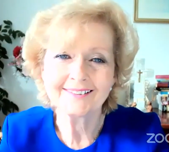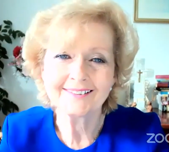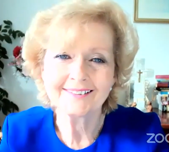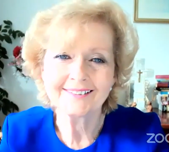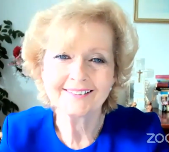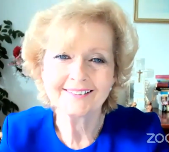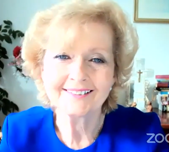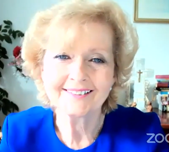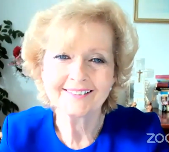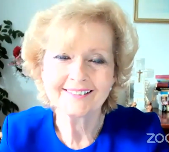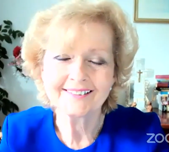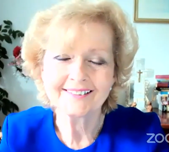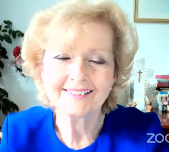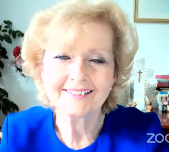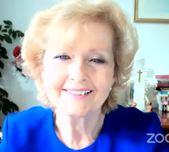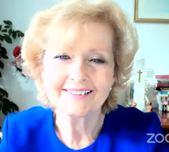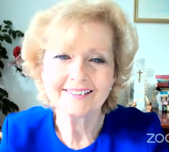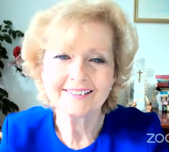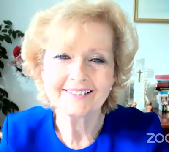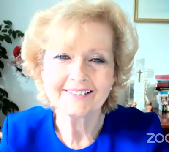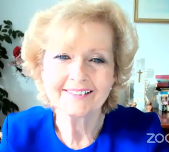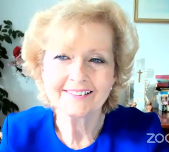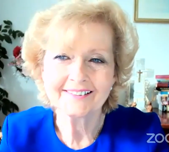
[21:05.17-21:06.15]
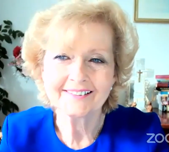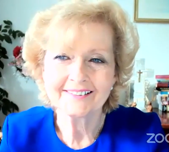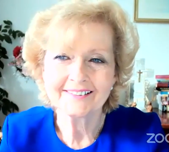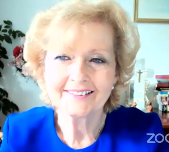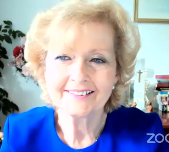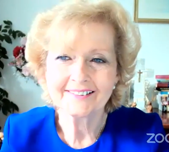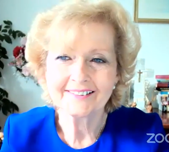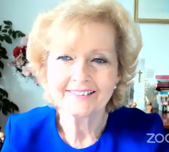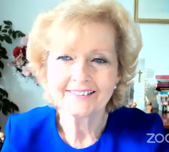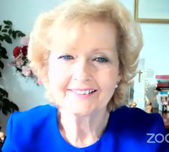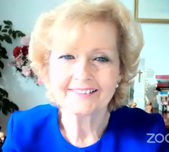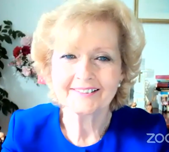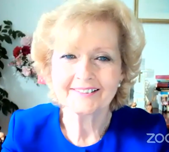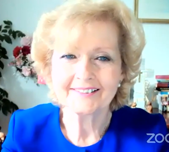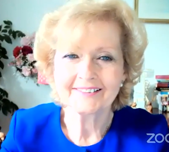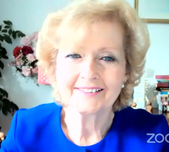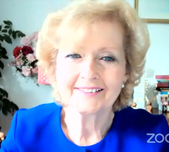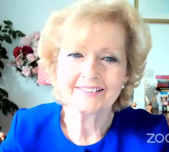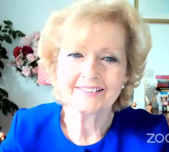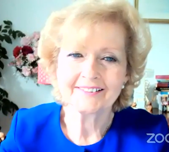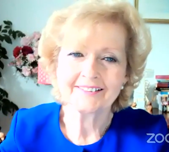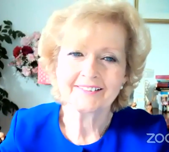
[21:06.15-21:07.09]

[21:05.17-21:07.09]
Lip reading: (no one is talking)